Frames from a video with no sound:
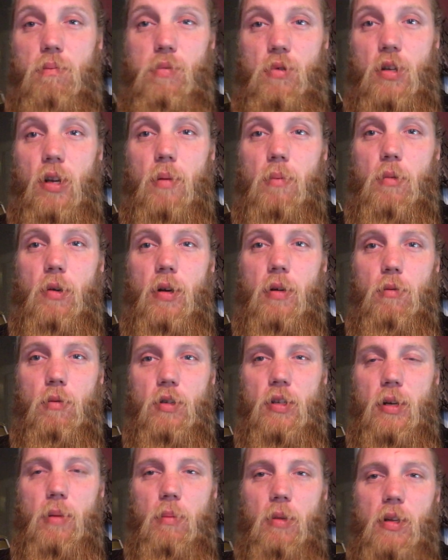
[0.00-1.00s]
somewhat
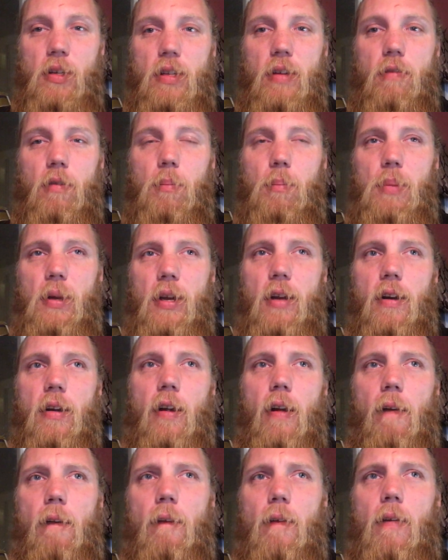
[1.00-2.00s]
resemblance of a
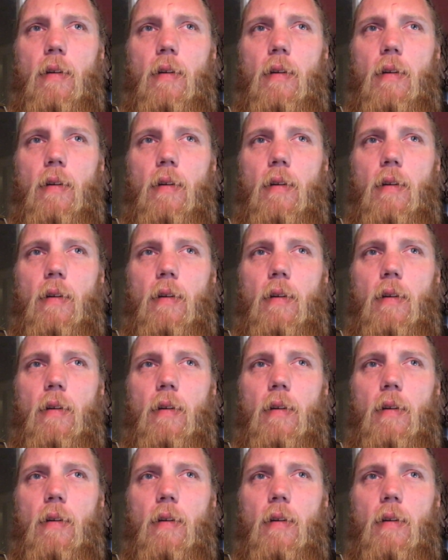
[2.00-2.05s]
beard.